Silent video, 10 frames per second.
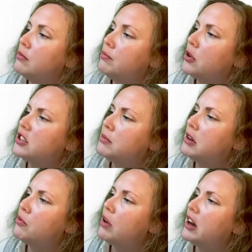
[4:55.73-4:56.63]

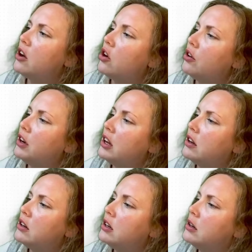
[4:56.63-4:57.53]
Possibly red
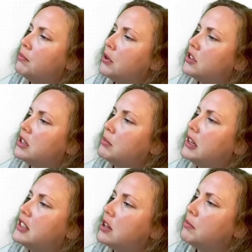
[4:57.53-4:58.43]
onion,
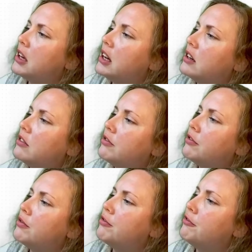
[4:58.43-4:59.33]
possibly some kind
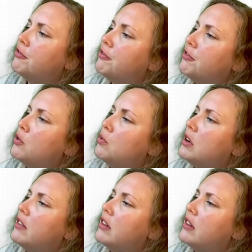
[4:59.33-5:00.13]
of food in